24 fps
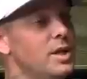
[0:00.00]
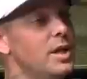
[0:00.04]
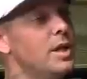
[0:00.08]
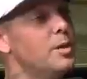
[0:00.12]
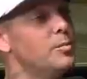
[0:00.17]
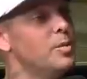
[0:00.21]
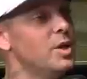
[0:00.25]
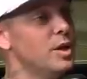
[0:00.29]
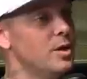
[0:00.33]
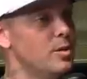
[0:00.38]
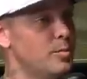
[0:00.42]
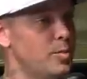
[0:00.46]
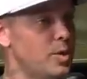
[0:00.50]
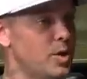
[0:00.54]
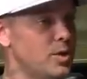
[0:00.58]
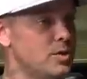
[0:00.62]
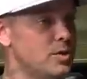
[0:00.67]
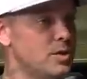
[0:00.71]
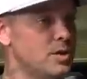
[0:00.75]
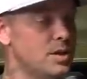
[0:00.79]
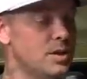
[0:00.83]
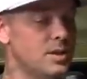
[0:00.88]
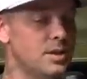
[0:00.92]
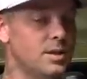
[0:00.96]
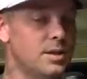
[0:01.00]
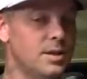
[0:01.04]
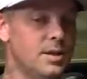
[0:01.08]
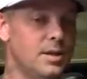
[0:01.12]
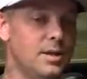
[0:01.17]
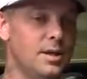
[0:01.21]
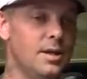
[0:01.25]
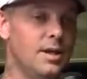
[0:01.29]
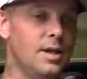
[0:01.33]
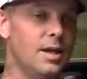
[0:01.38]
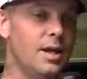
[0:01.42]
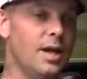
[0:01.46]
a better person
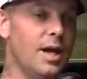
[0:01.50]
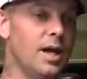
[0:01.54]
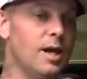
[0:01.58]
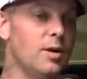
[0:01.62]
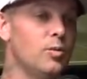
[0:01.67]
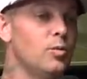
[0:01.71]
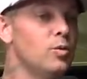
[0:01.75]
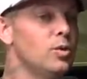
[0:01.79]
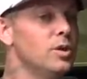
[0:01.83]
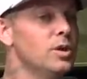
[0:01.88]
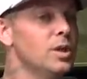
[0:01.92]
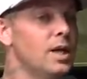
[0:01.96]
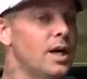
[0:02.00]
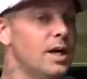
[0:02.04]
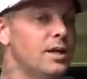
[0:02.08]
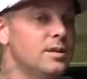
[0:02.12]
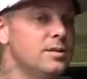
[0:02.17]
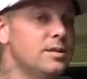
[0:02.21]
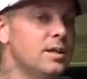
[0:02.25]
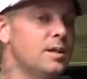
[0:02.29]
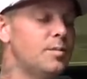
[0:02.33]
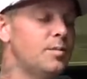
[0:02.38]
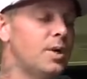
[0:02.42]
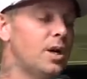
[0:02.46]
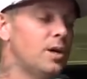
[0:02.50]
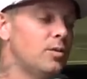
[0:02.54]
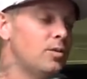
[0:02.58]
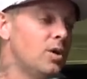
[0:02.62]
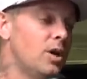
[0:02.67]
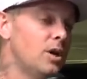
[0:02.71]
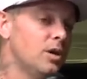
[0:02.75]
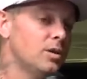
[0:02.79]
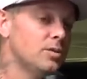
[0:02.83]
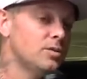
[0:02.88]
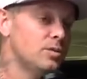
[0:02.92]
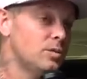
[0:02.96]
and realize that my
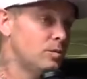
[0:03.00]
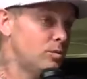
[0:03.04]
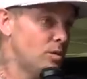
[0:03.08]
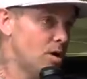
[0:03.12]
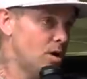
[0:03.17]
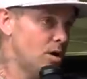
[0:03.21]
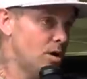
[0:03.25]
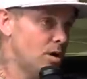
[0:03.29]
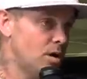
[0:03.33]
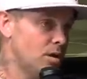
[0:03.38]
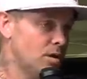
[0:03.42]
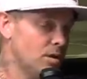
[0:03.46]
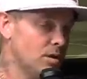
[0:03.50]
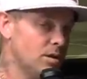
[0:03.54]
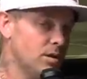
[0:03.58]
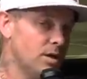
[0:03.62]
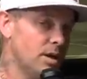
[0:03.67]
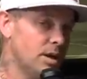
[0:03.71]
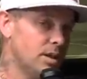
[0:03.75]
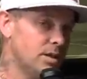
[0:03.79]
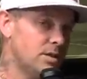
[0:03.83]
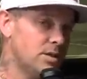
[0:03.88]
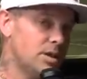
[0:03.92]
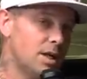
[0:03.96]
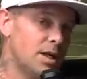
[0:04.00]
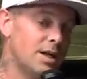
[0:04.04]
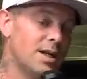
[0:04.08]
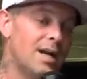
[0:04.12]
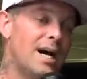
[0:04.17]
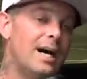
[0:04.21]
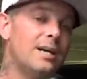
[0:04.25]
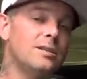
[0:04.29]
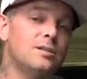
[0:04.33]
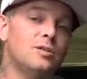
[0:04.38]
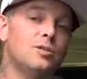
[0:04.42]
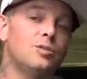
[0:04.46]
wrongs are wrong and try
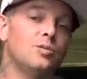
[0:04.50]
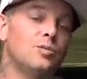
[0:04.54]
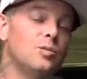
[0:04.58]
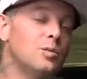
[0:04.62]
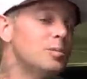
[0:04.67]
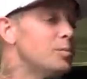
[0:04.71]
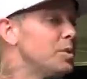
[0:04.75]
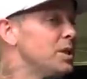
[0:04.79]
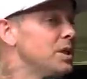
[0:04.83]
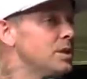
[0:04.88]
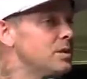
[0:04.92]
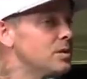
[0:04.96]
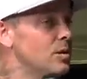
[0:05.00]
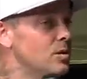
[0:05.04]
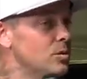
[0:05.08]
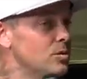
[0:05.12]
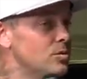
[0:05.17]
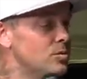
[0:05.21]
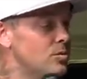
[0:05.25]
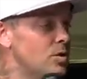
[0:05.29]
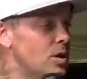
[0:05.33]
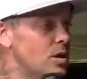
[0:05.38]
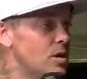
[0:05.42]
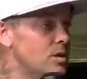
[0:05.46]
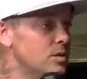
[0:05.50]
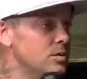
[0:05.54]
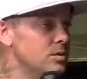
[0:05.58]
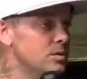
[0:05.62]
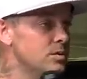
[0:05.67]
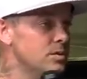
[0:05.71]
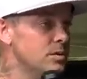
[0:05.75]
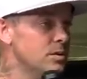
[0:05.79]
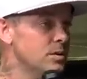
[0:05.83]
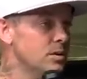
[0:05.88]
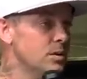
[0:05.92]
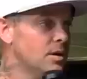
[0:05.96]
not to repeat those
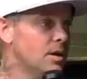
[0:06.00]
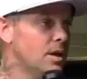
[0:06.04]
wrongs,